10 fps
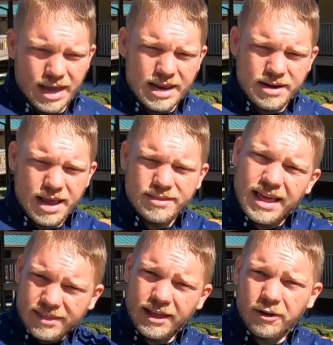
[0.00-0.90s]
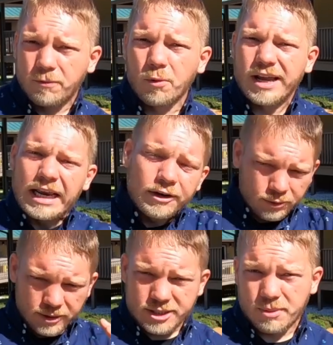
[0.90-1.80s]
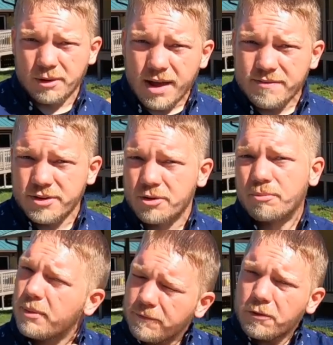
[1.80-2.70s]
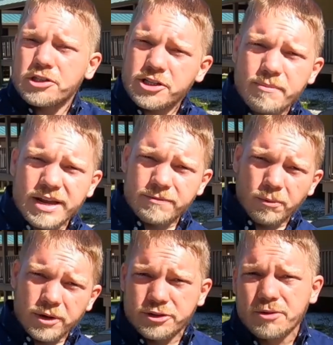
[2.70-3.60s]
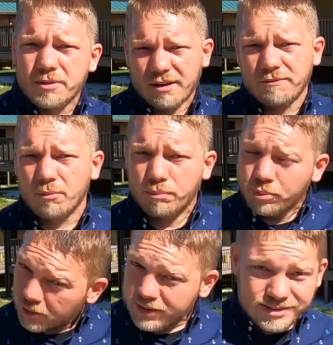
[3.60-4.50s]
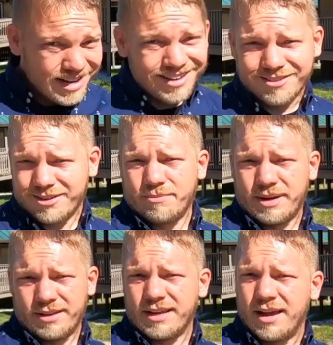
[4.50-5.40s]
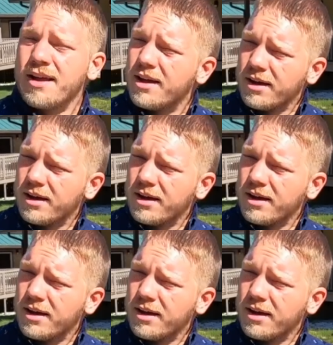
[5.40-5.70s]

and that therefore increase my revenue. But my first year I made 42 and I felt pretty dang good about that.